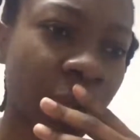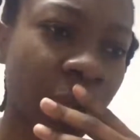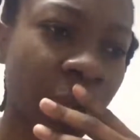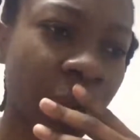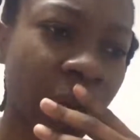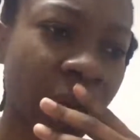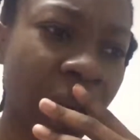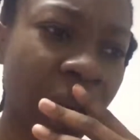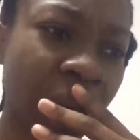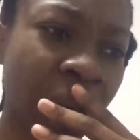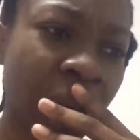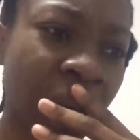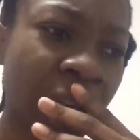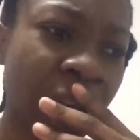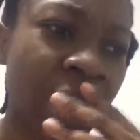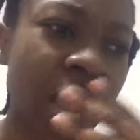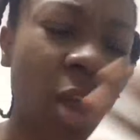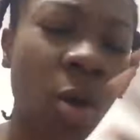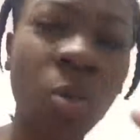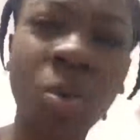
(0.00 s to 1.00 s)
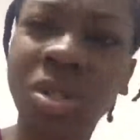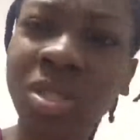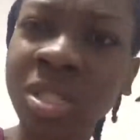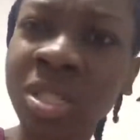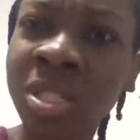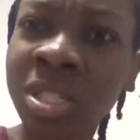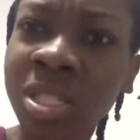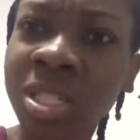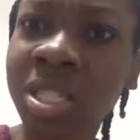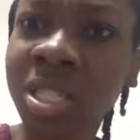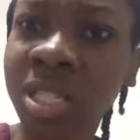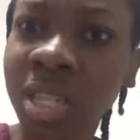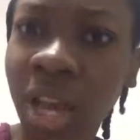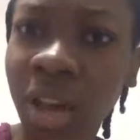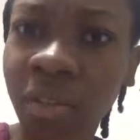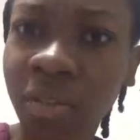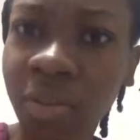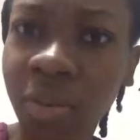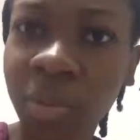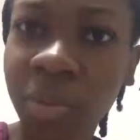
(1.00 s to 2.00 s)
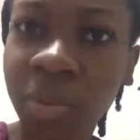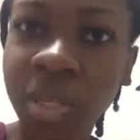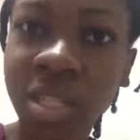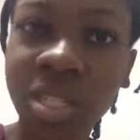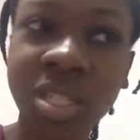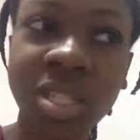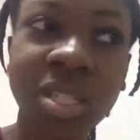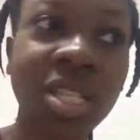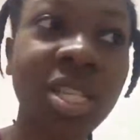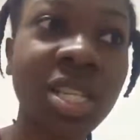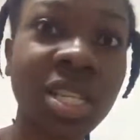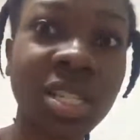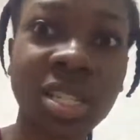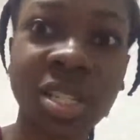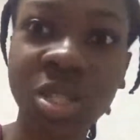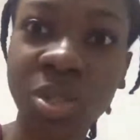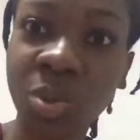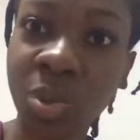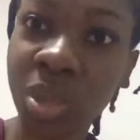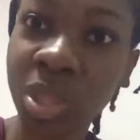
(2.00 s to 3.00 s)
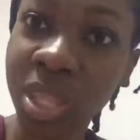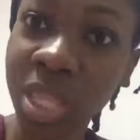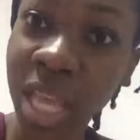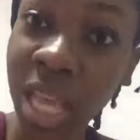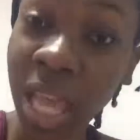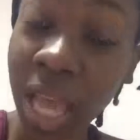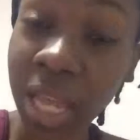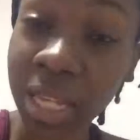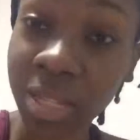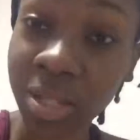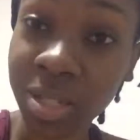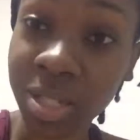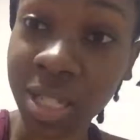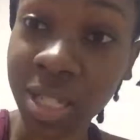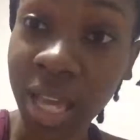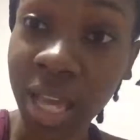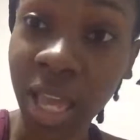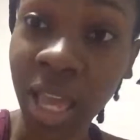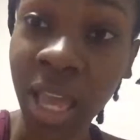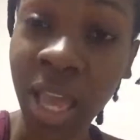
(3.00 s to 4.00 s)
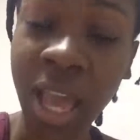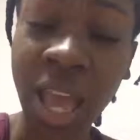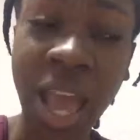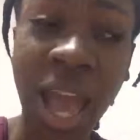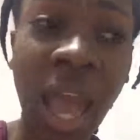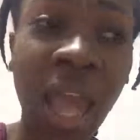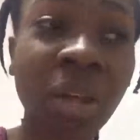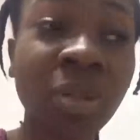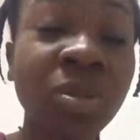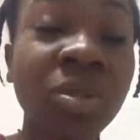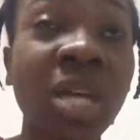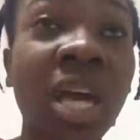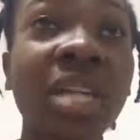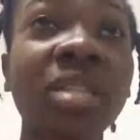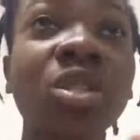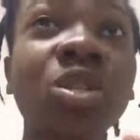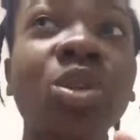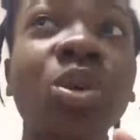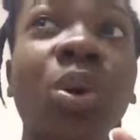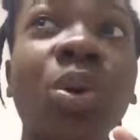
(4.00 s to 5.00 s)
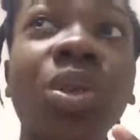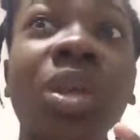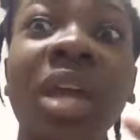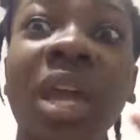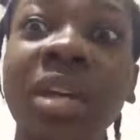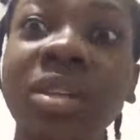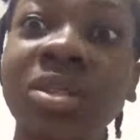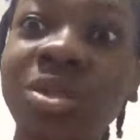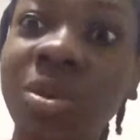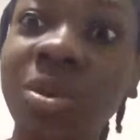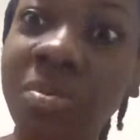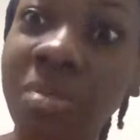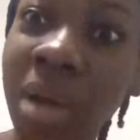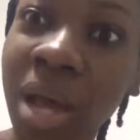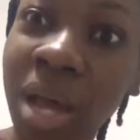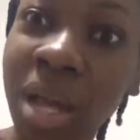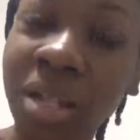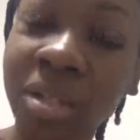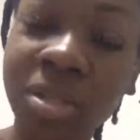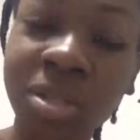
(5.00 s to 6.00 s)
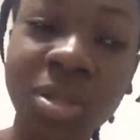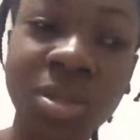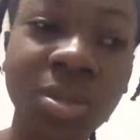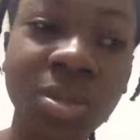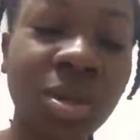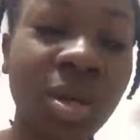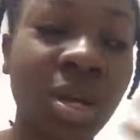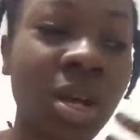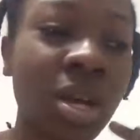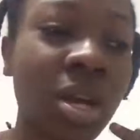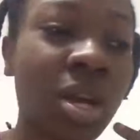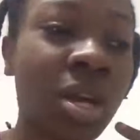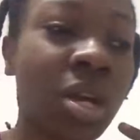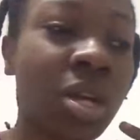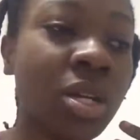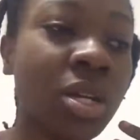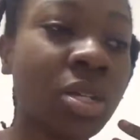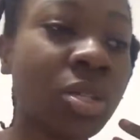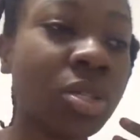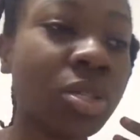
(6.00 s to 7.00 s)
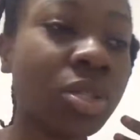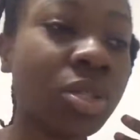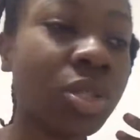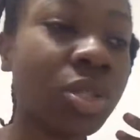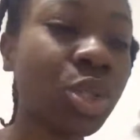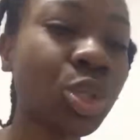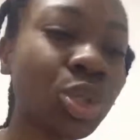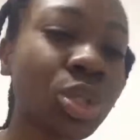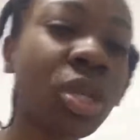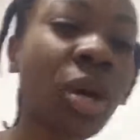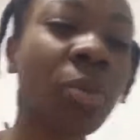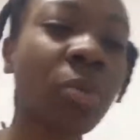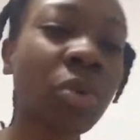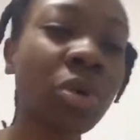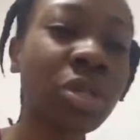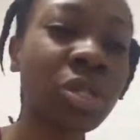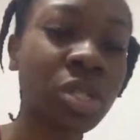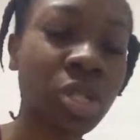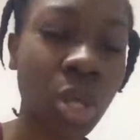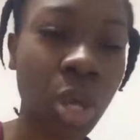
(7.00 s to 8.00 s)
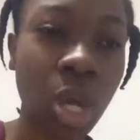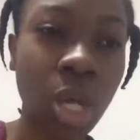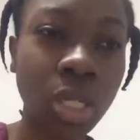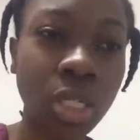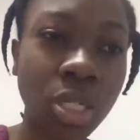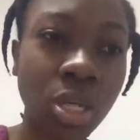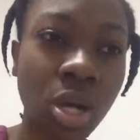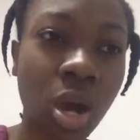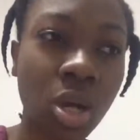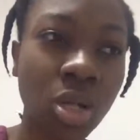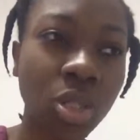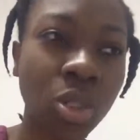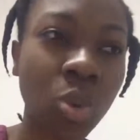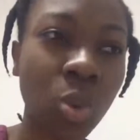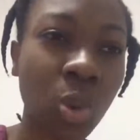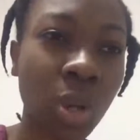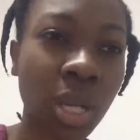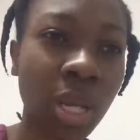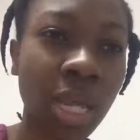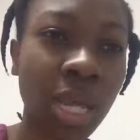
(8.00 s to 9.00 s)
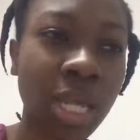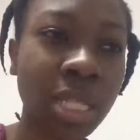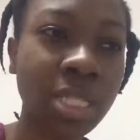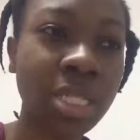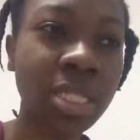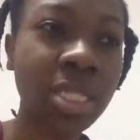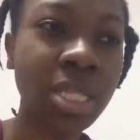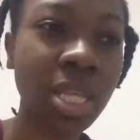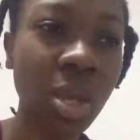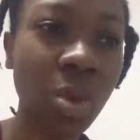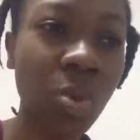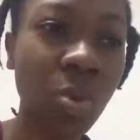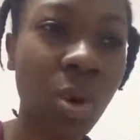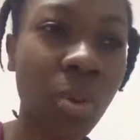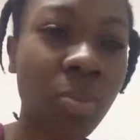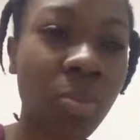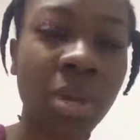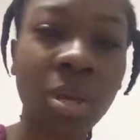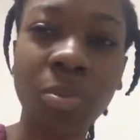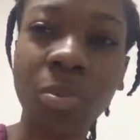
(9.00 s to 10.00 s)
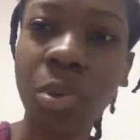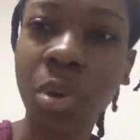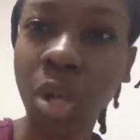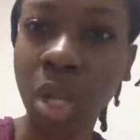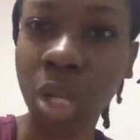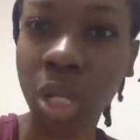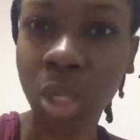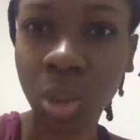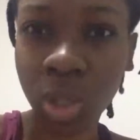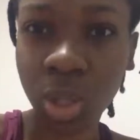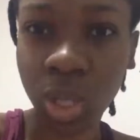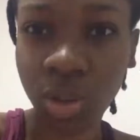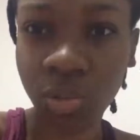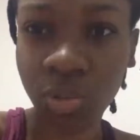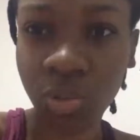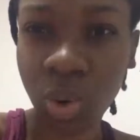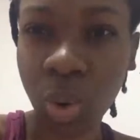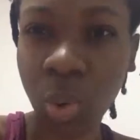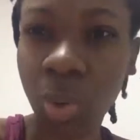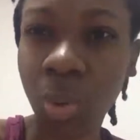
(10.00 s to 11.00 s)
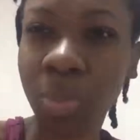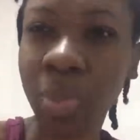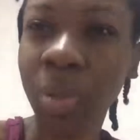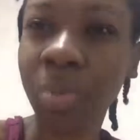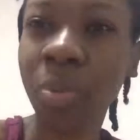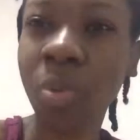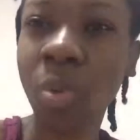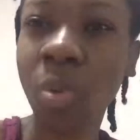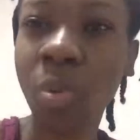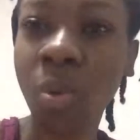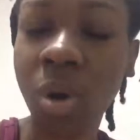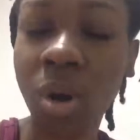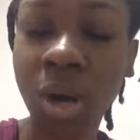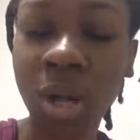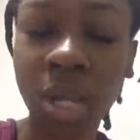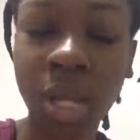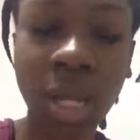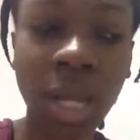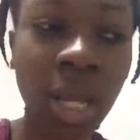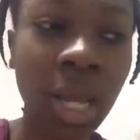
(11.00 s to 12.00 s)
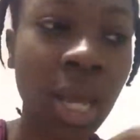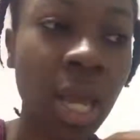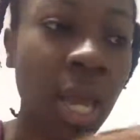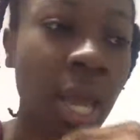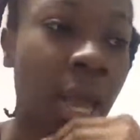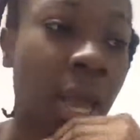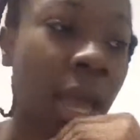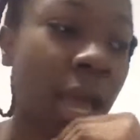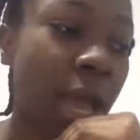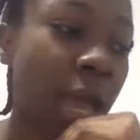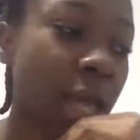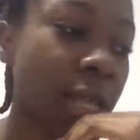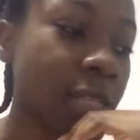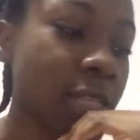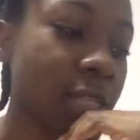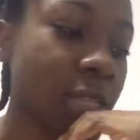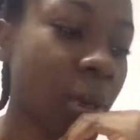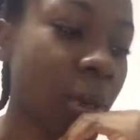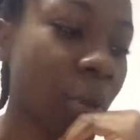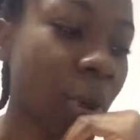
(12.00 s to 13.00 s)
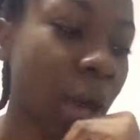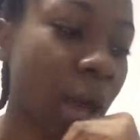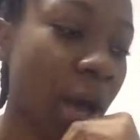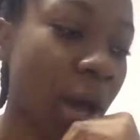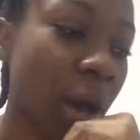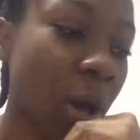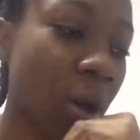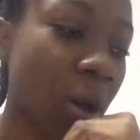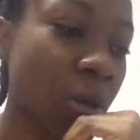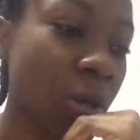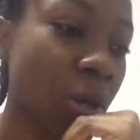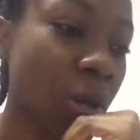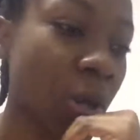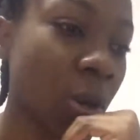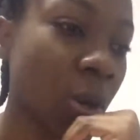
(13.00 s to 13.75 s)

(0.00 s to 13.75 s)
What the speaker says: but it wasn't just enough for me to just listen to what they had to say. I also had to go the extra mile to do some research on Twitter and see what people are looking for, what people want, and somehow,